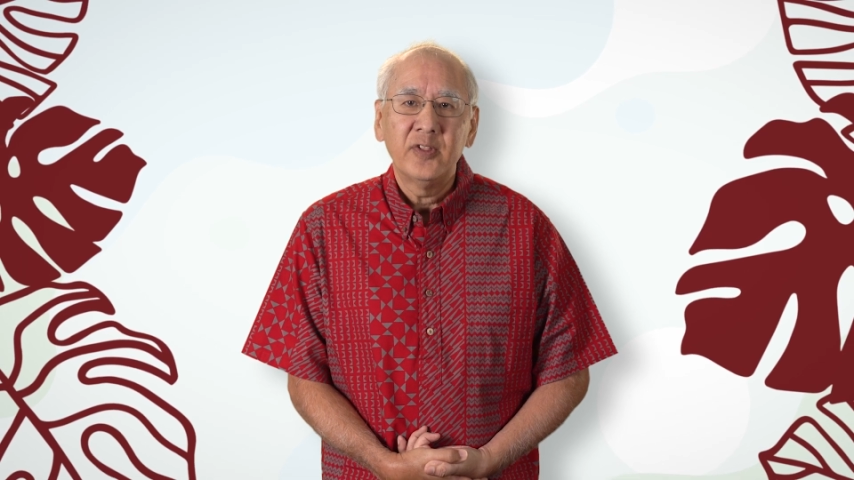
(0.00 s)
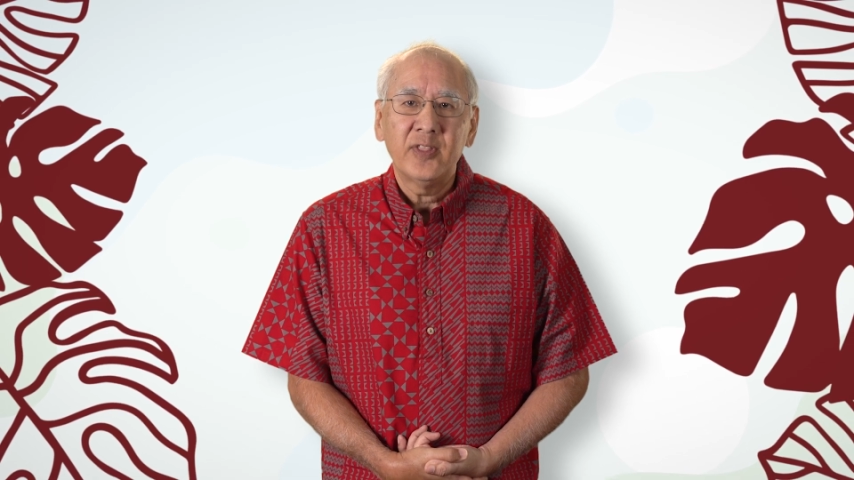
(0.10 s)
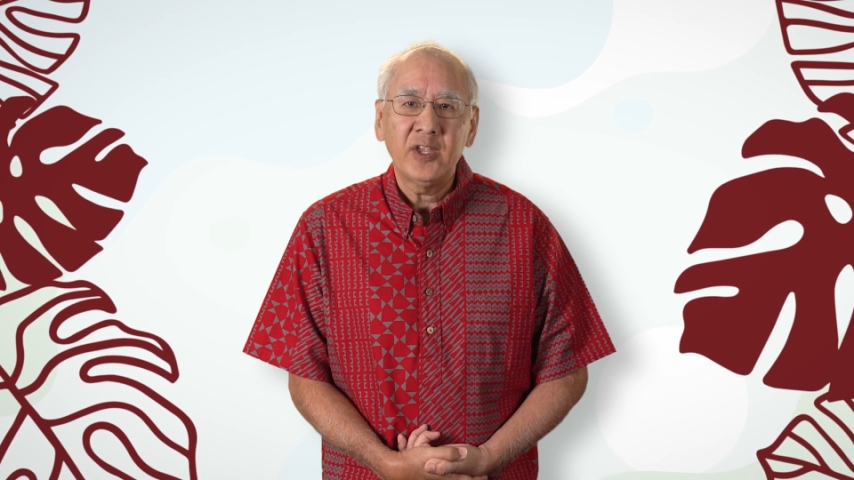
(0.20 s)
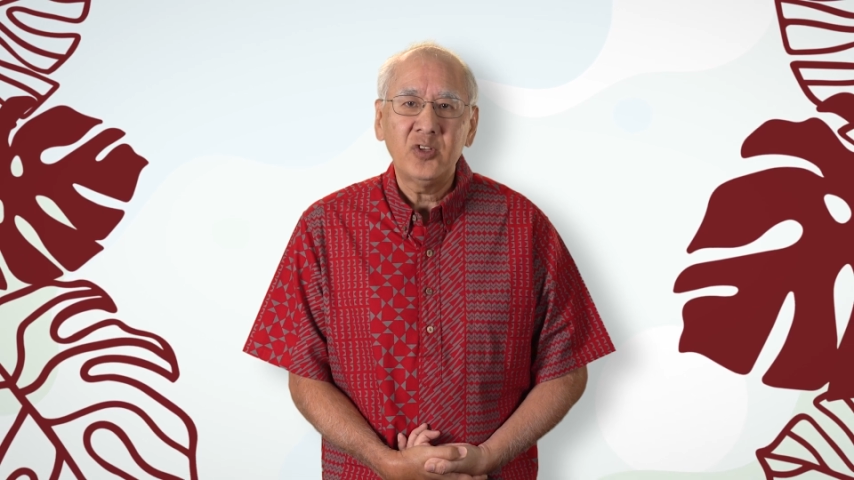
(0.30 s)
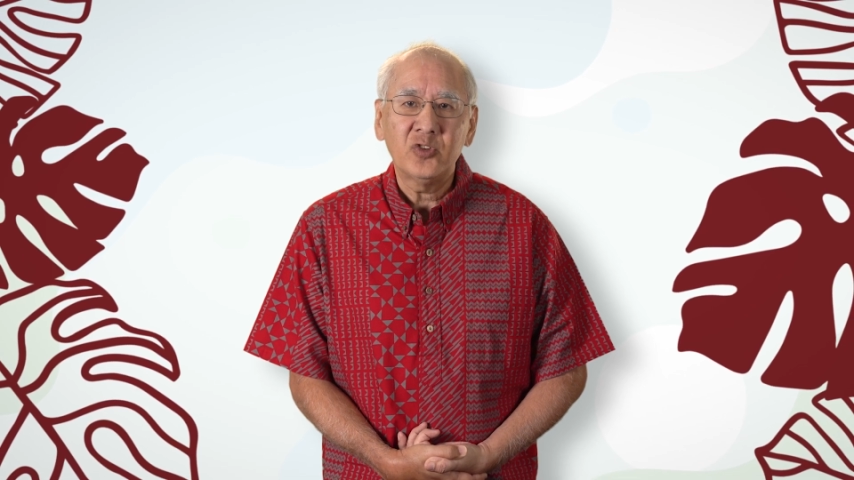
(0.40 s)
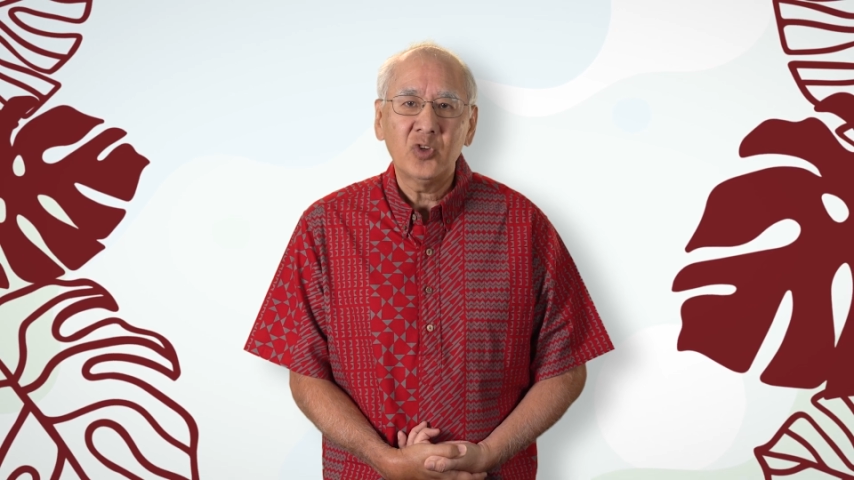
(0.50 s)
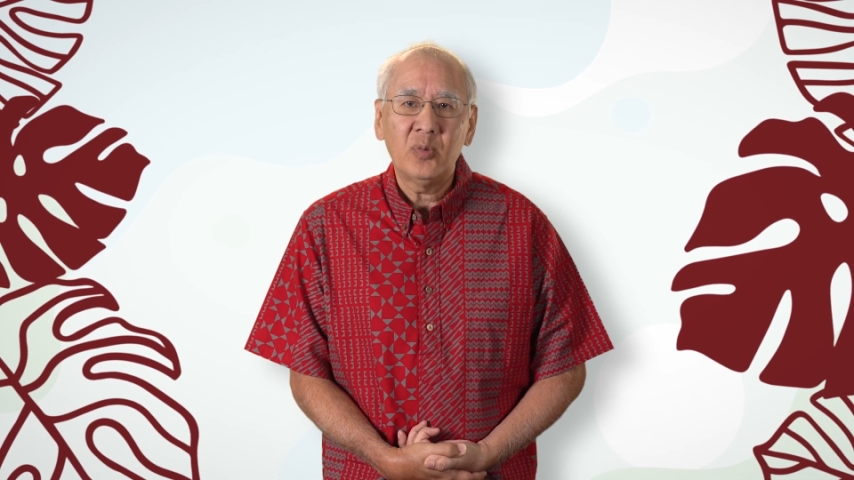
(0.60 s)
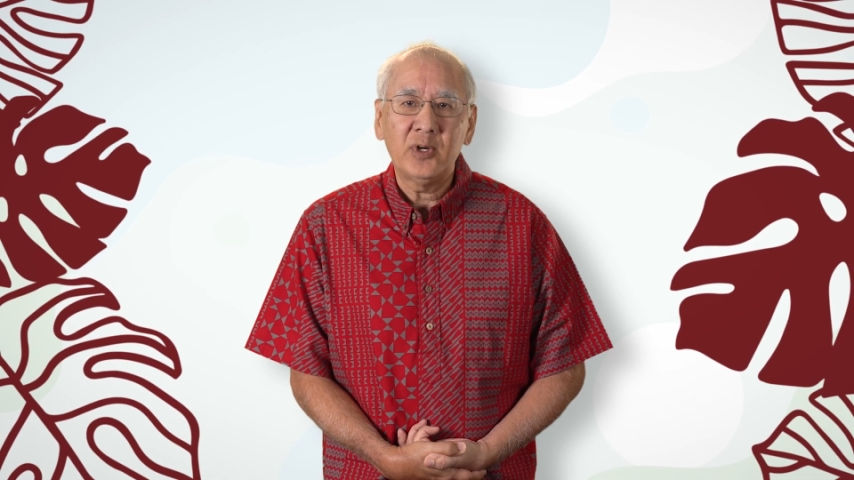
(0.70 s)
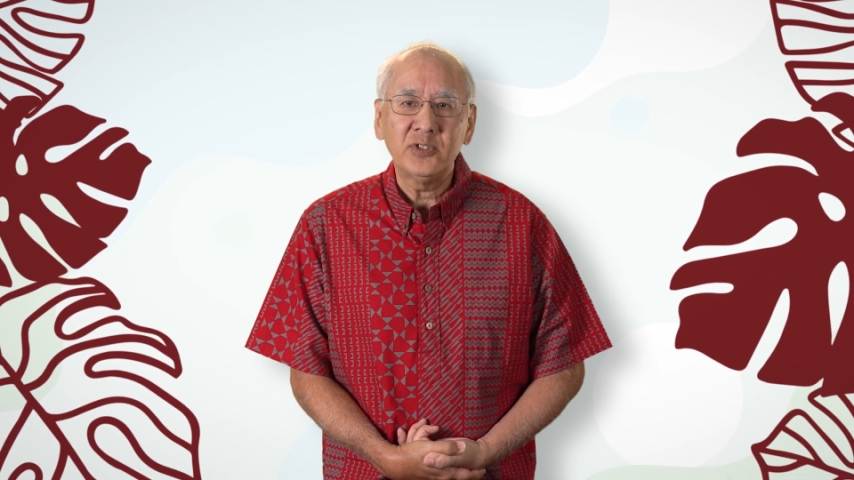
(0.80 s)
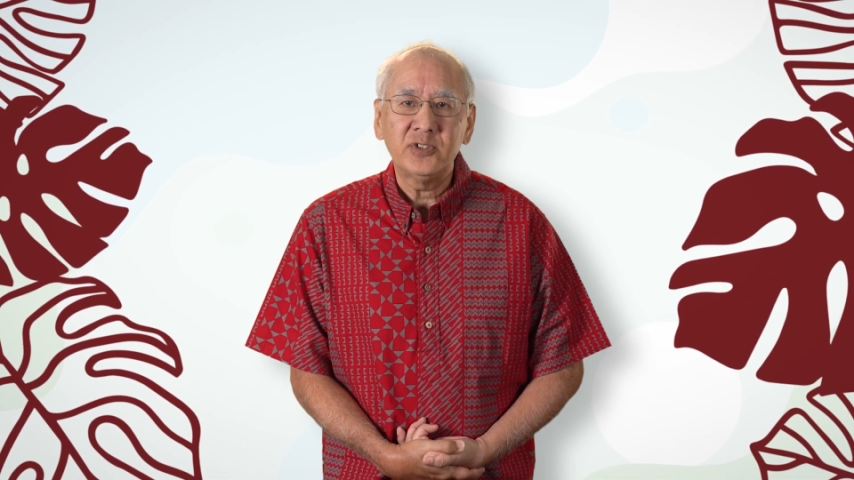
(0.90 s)
Thank you so
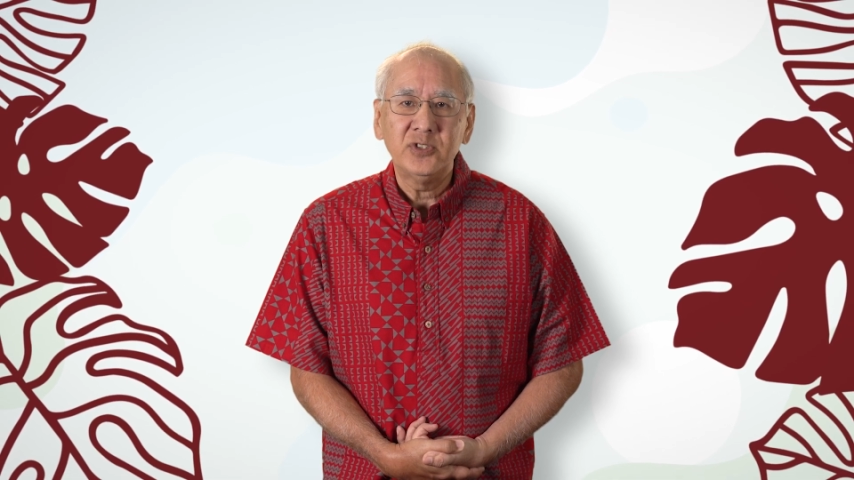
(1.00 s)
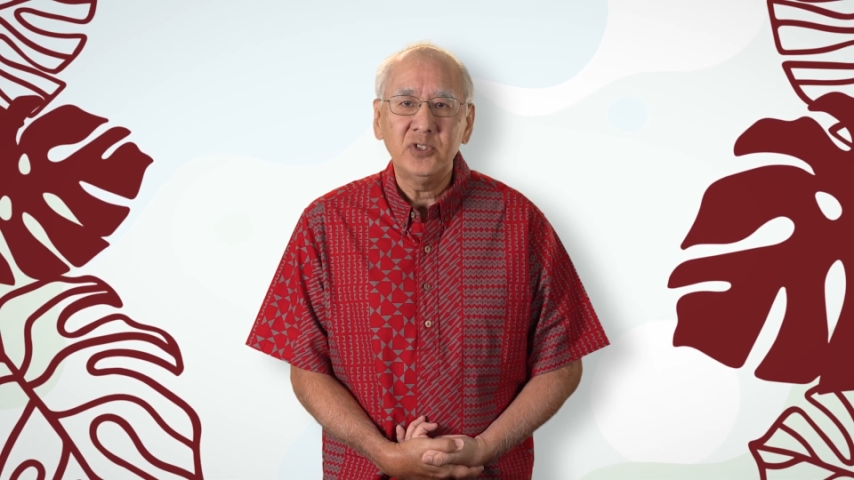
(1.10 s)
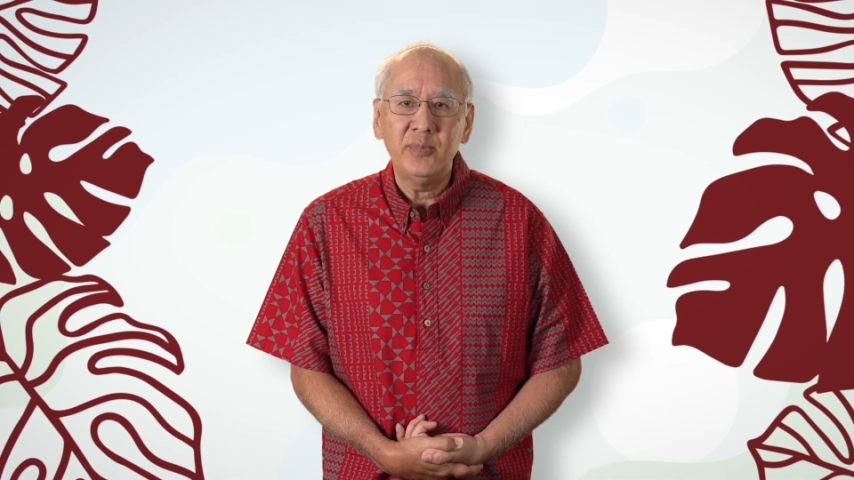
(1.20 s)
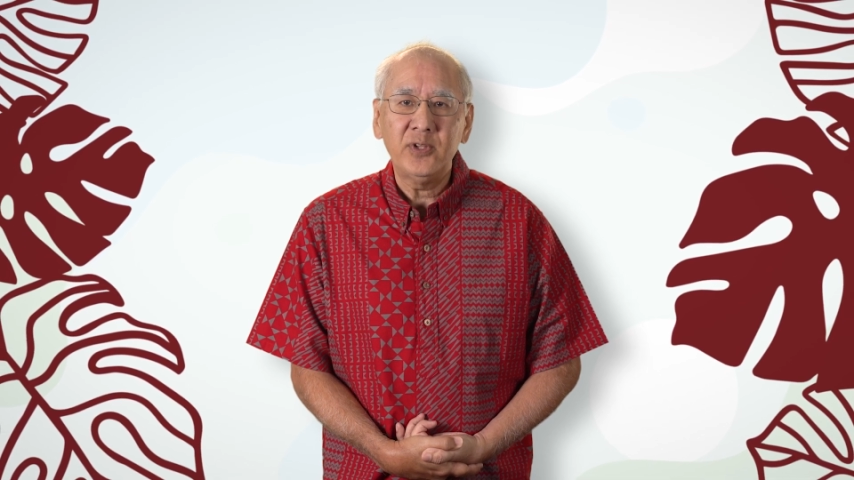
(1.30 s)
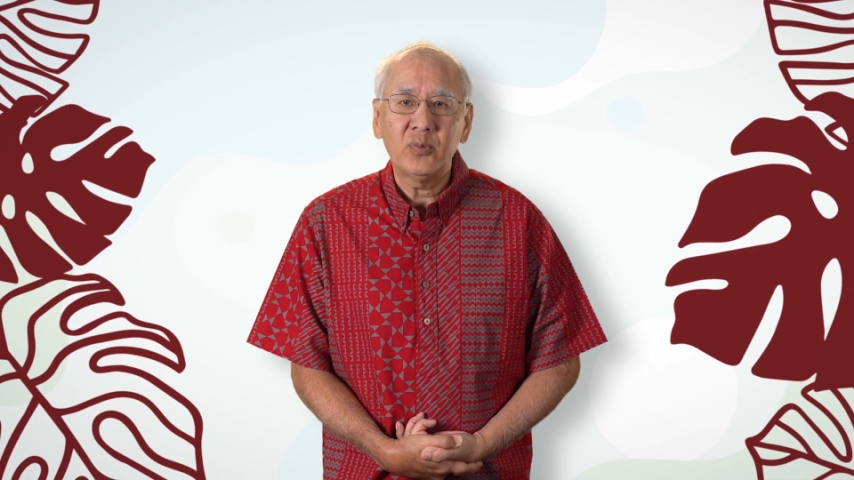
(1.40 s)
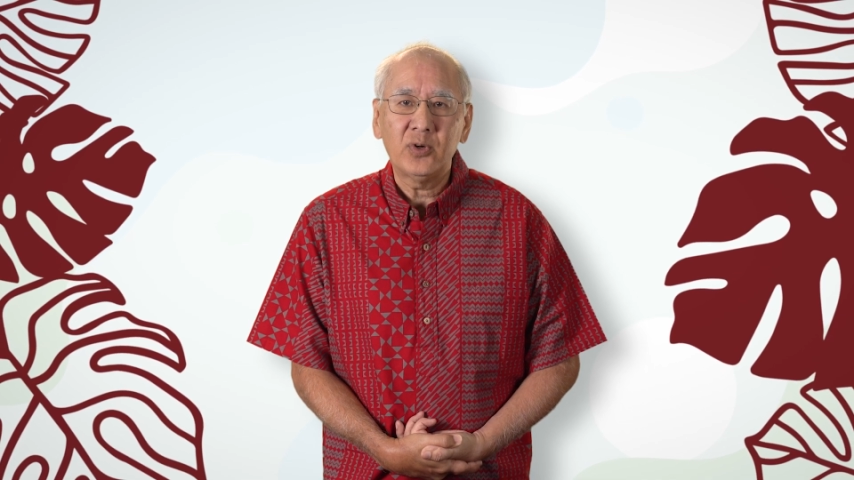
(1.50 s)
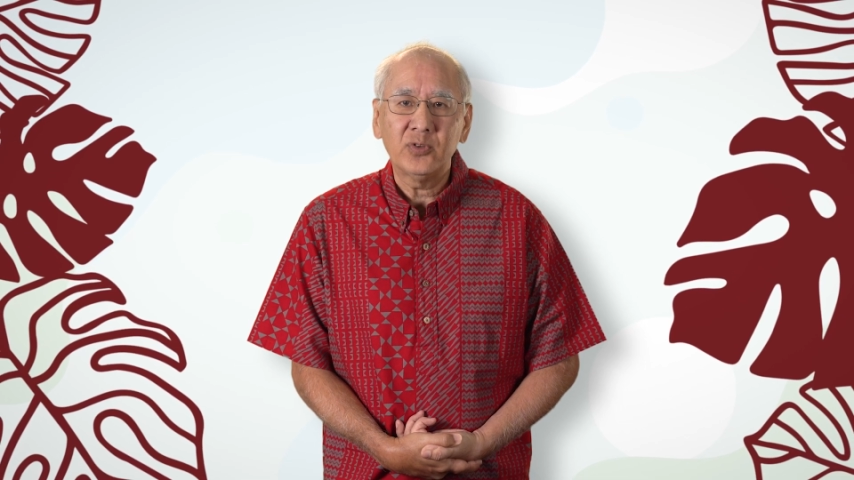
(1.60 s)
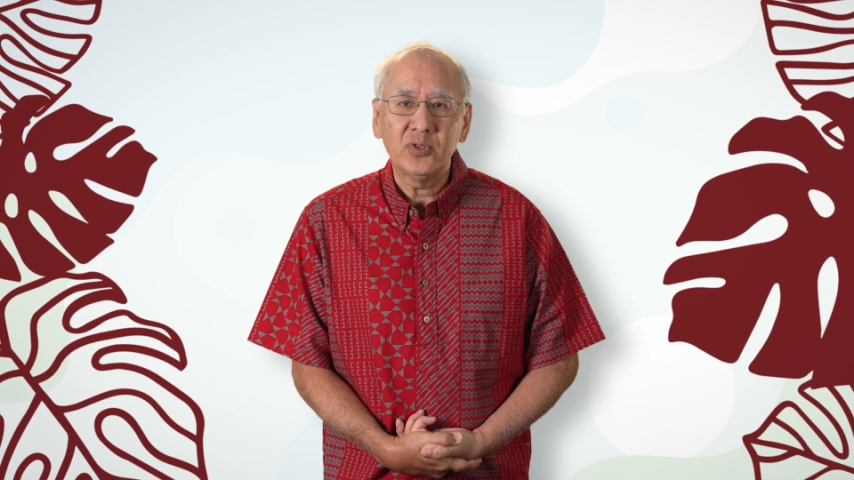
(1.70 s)
much. You mean the world